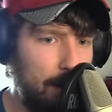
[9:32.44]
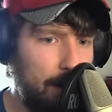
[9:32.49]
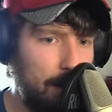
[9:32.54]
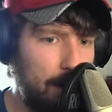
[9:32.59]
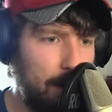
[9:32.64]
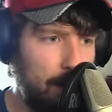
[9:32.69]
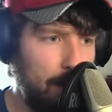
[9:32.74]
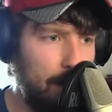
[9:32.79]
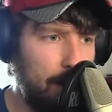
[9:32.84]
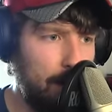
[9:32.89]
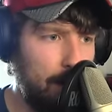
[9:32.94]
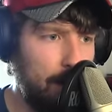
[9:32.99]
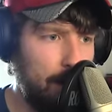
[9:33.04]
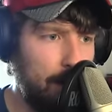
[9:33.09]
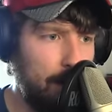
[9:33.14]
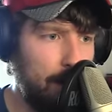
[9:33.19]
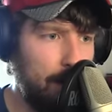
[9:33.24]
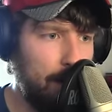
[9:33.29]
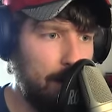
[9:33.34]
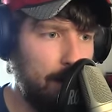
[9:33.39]

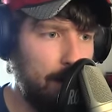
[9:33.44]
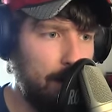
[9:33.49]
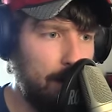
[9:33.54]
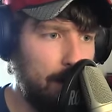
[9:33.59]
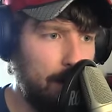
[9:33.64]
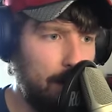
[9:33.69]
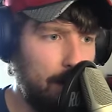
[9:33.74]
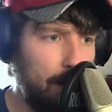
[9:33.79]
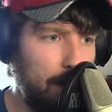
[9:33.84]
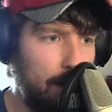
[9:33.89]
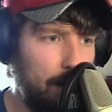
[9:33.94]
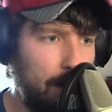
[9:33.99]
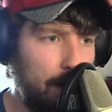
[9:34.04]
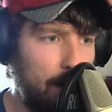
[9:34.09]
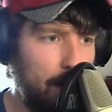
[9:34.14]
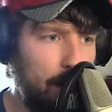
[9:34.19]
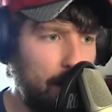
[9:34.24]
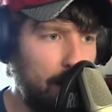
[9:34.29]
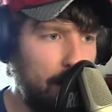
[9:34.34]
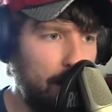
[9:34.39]

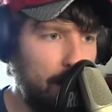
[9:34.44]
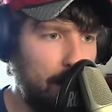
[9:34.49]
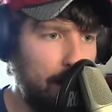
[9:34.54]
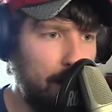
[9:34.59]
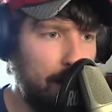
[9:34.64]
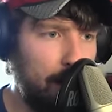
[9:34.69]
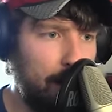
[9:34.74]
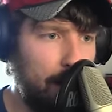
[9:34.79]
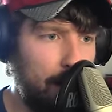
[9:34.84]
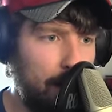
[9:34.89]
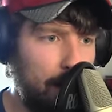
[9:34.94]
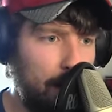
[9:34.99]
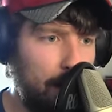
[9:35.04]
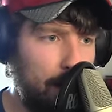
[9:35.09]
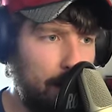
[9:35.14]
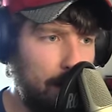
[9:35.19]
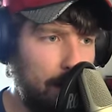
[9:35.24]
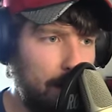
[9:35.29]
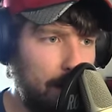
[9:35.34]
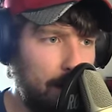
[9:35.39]

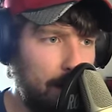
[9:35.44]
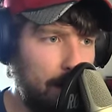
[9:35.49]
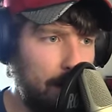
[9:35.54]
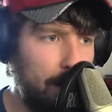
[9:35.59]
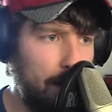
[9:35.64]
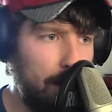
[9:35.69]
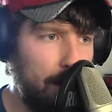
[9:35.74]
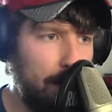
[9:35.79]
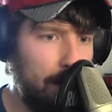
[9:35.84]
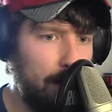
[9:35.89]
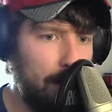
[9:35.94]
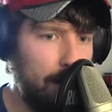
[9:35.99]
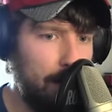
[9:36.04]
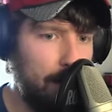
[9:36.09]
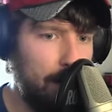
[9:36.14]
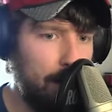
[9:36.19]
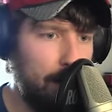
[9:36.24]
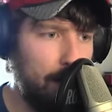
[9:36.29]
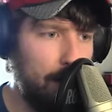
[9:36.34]
[no speech]